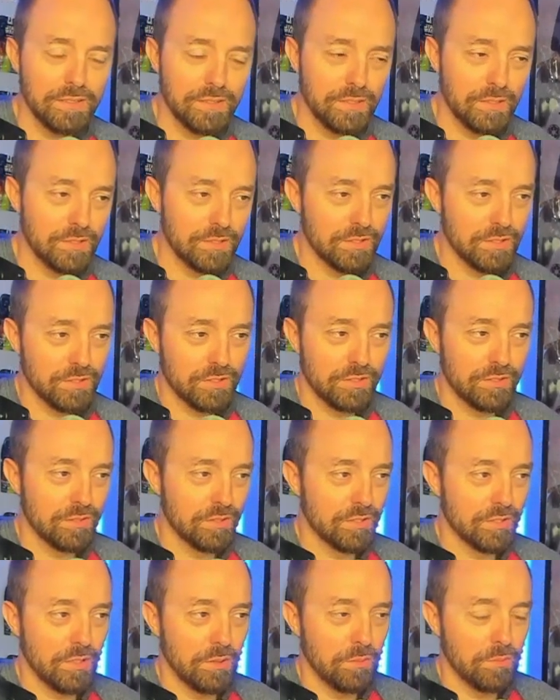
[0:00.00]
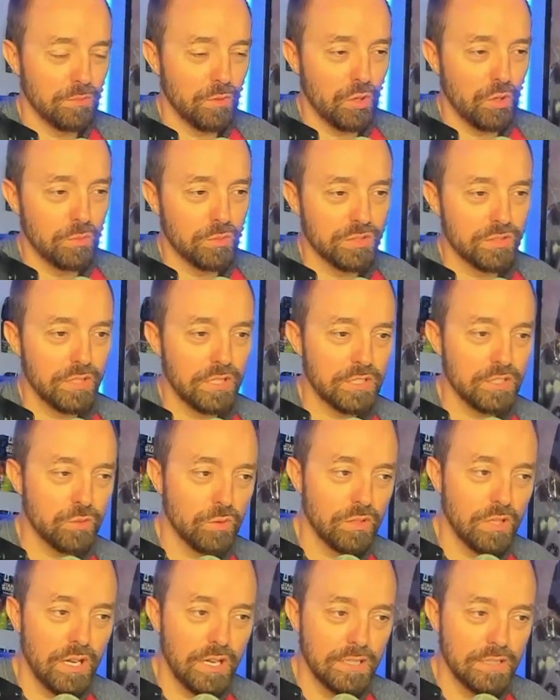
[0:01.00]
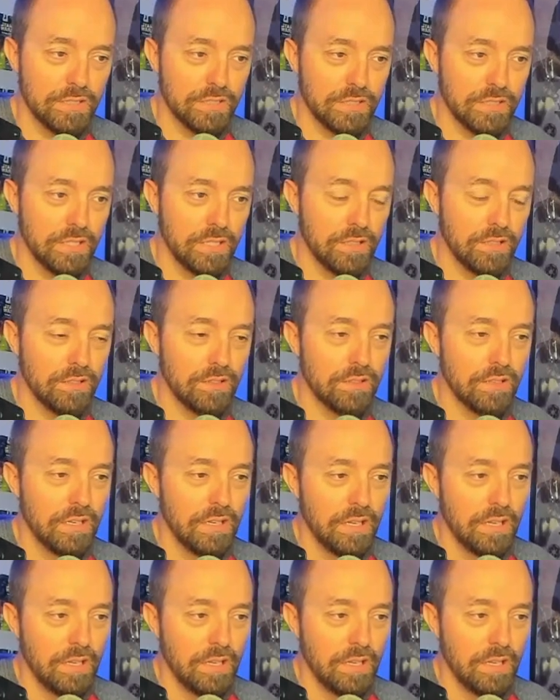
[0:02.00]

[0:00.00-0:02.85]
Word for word: There's some homosexual lines in here,